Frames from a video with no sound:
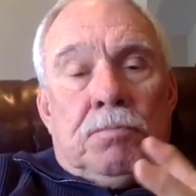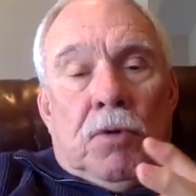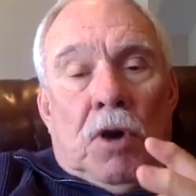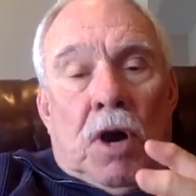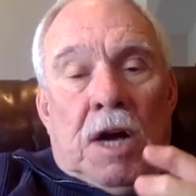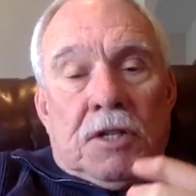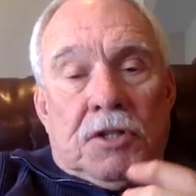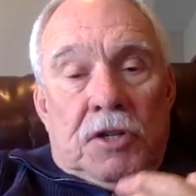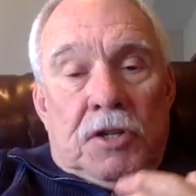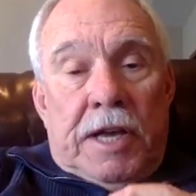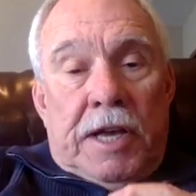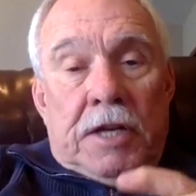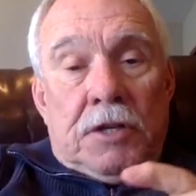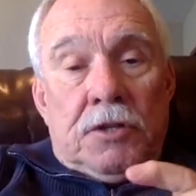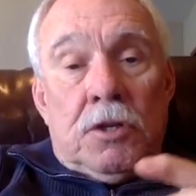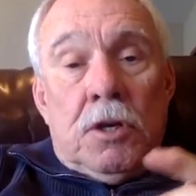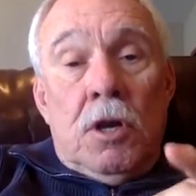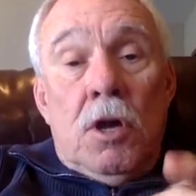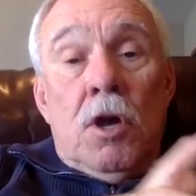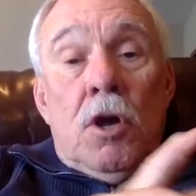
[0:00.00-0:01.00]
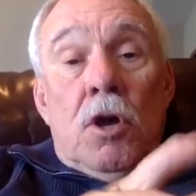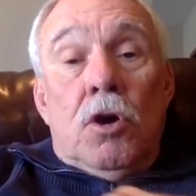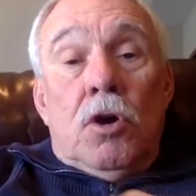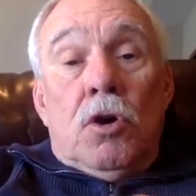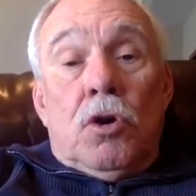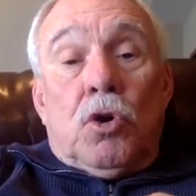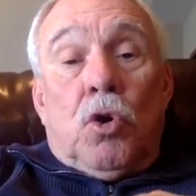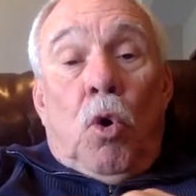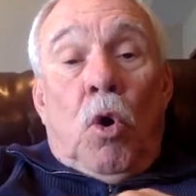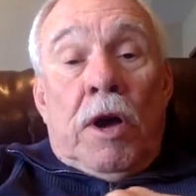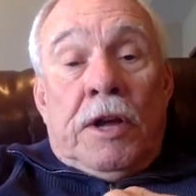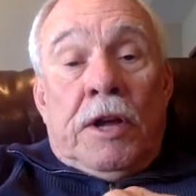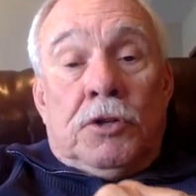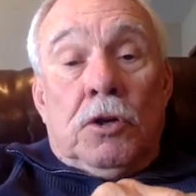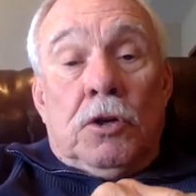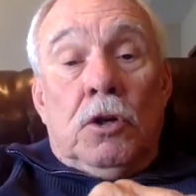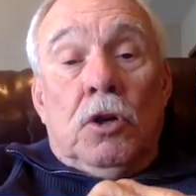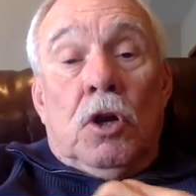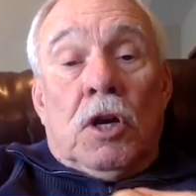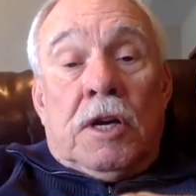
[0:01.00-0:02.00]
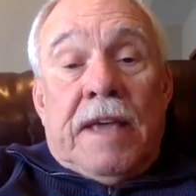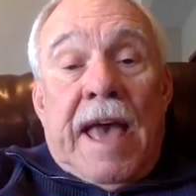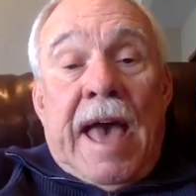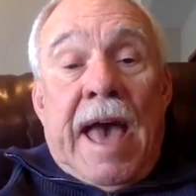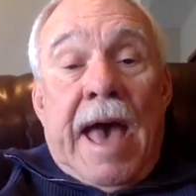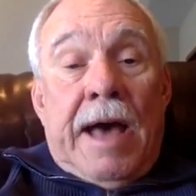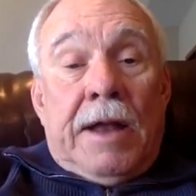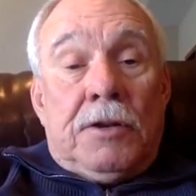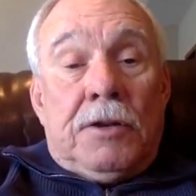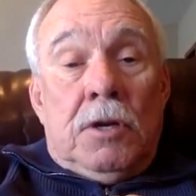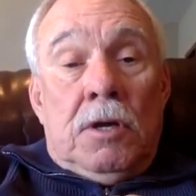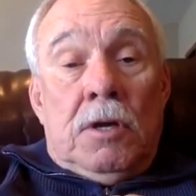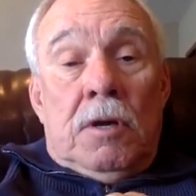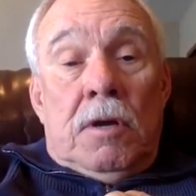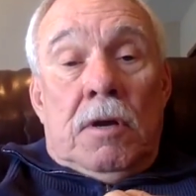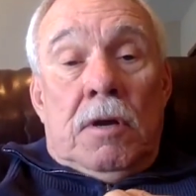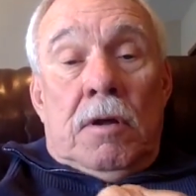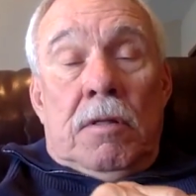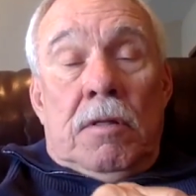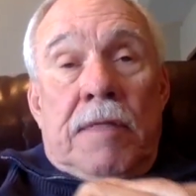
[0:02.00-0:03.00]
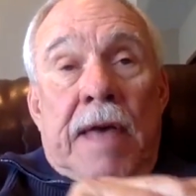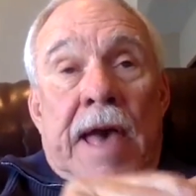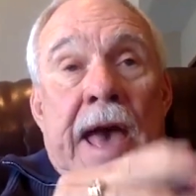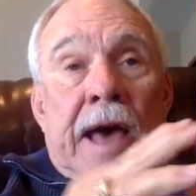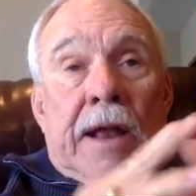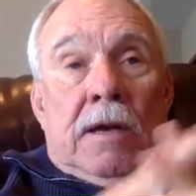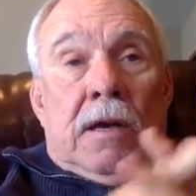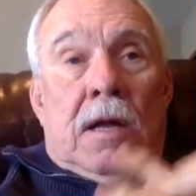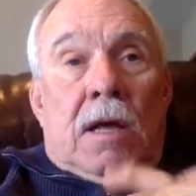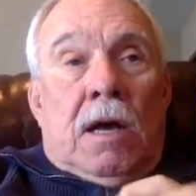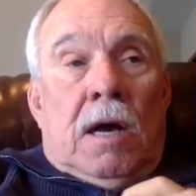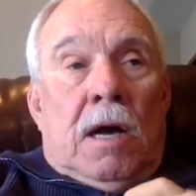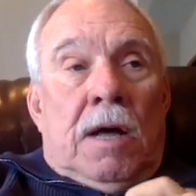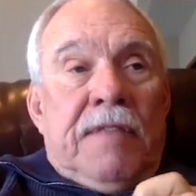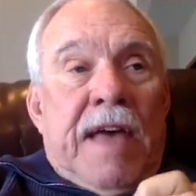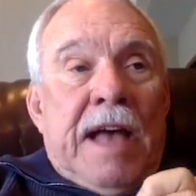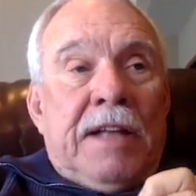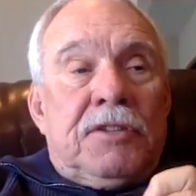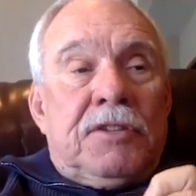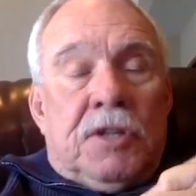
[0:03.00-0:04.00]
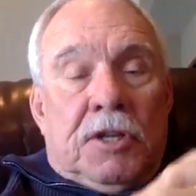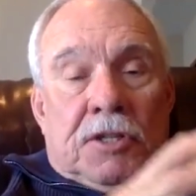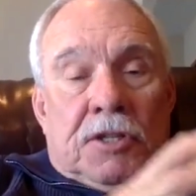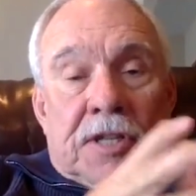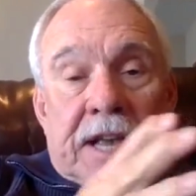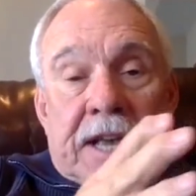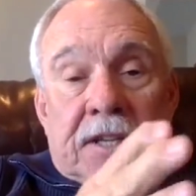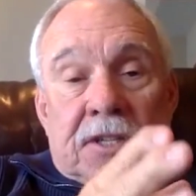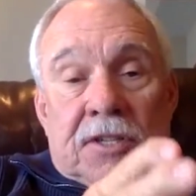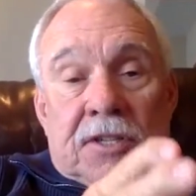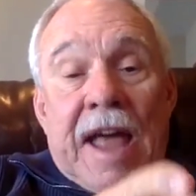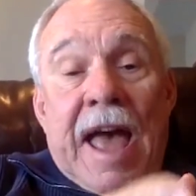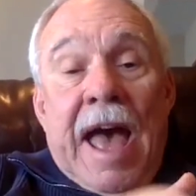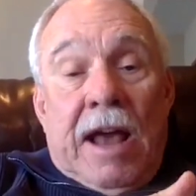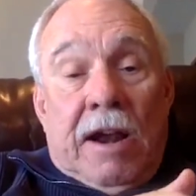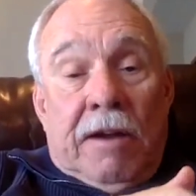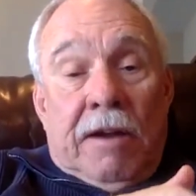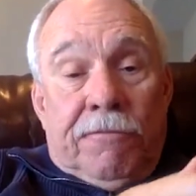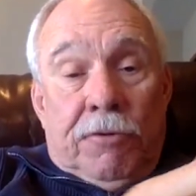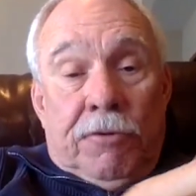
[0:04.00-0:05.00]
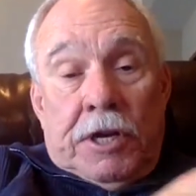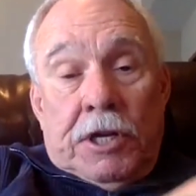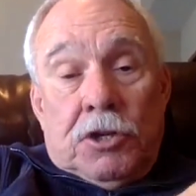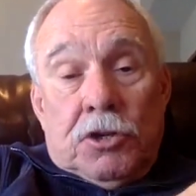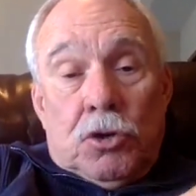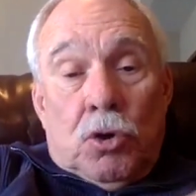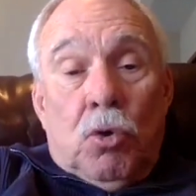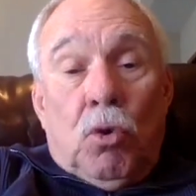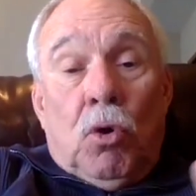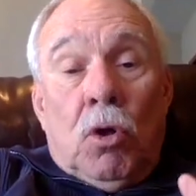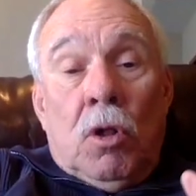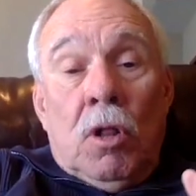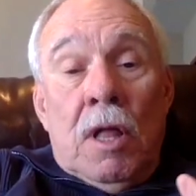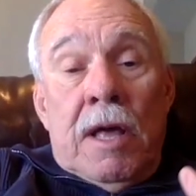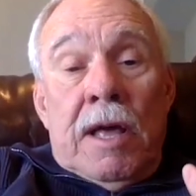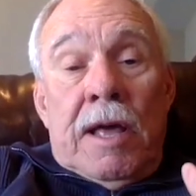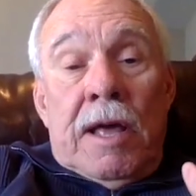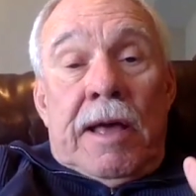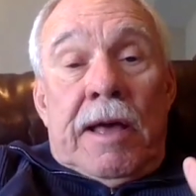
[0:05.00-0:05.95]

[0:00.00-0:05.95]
process going to look at that success data for each school?